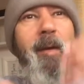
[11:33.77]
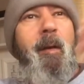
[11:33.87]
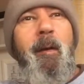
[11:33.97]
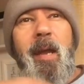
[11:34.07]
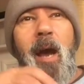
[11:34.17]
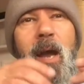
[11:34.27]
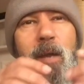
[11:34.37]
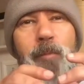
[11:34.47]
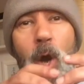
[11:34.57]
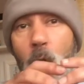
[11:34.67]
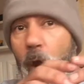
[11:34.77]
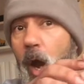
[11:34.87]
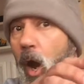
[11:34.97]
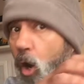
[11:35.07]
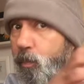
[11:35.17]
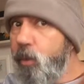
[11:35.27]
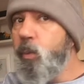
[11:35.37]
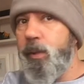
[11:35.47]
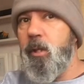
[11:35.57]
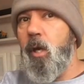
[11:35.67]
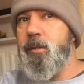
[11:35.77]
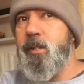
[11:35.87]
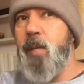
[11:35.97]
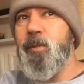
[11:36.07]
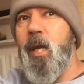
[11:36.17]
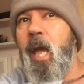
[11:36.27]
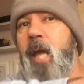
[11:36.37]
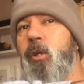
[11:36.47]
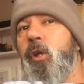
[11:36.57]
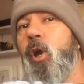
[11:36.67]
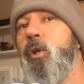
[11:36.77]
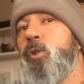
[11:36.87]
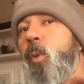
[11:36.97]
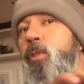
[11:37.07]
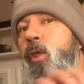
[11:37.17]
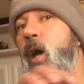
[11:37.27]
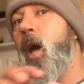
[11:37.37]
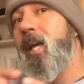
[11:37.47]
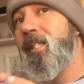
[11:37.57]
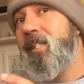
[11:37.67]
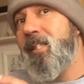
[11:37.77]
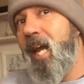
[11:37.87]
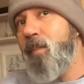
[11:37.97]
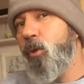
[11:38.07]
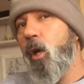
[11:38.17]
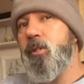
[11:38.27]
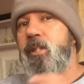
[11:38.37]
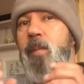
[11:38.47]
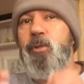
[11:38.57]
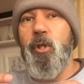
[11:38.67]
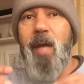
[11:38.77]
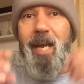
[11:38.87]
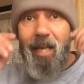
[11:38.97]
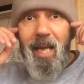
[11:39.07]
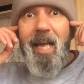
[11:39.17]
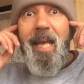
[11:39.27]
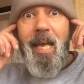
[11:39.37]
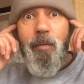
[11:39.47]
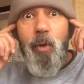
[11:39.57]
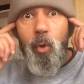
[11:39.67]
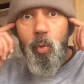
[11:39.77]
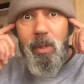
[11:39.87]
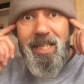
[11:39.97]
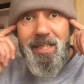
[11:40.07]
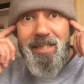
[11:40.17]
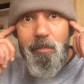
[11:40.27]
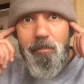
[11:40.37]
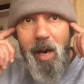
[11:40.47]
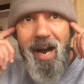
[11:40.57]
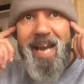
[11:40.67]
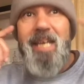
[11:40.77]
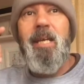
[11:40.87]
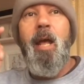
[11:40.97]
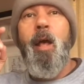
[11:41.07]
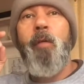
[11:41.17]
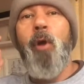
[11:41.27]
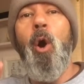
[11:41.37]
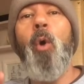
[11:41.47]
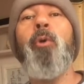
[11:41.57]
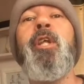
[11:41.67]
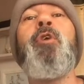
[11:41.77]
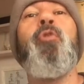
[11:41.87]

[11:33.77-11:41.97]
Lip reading: And I have opened with a concept and closed with the same concept so that in the reader's mind, the whole thing